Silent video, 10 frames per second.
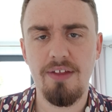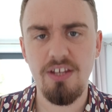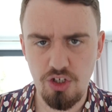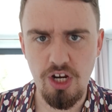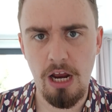
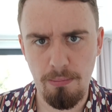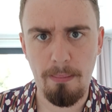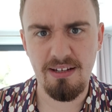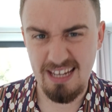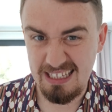Jay will
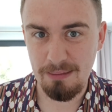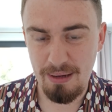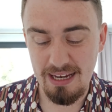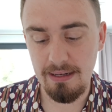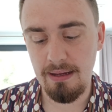probably take the
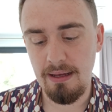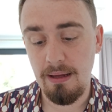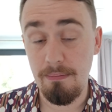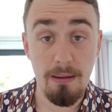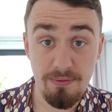pin.
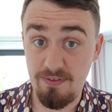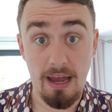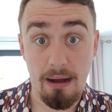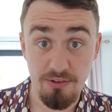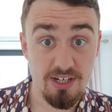Maybe
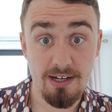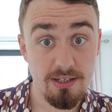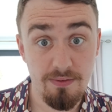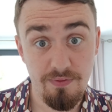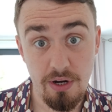outside
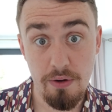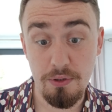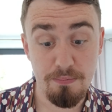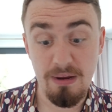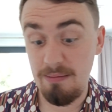
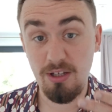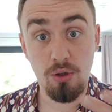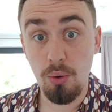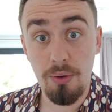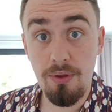interference, maybe
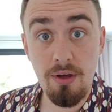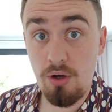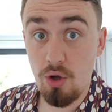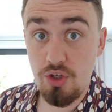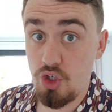Gunther
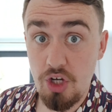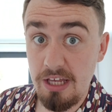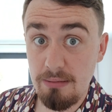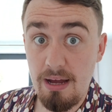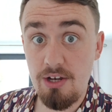cost Jay
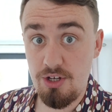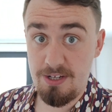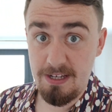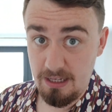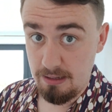the match,
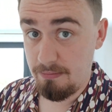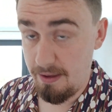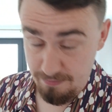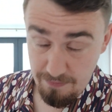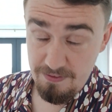
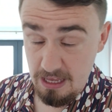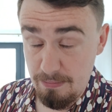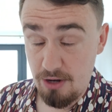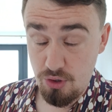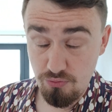give their
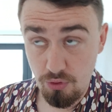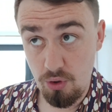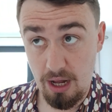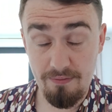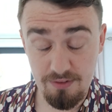match on
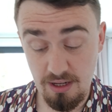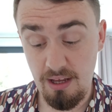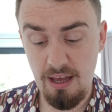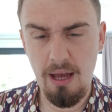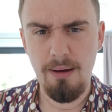Raw after
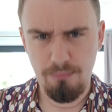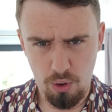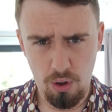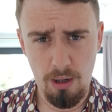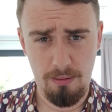
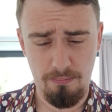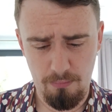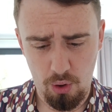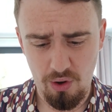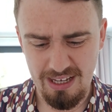
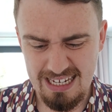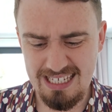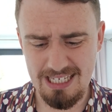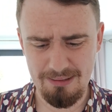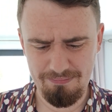more
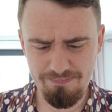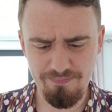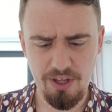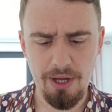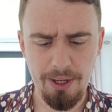heat.
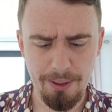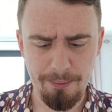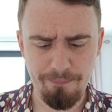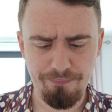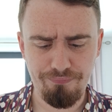
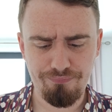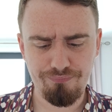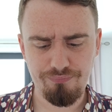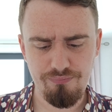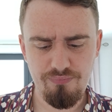
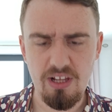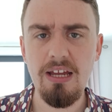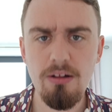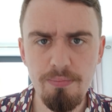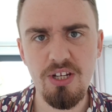
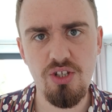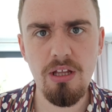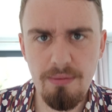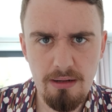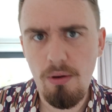It'll be
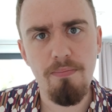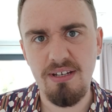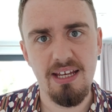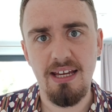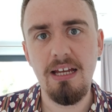
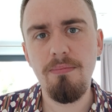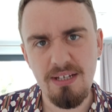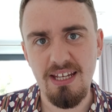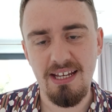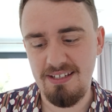
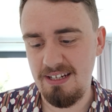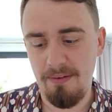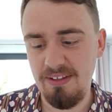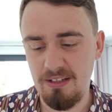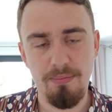dirty. I
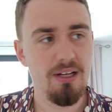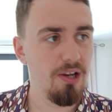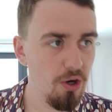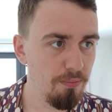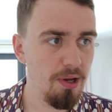think there'll be a
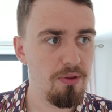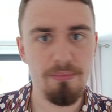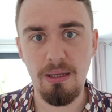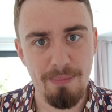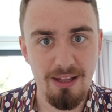low blow, there'll be
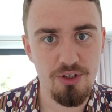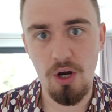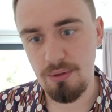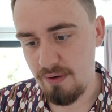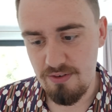a belt shot,
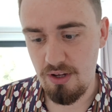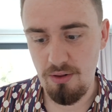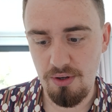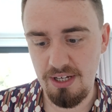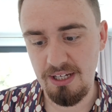and the ref's not
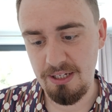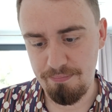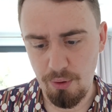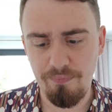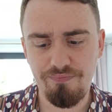looking. But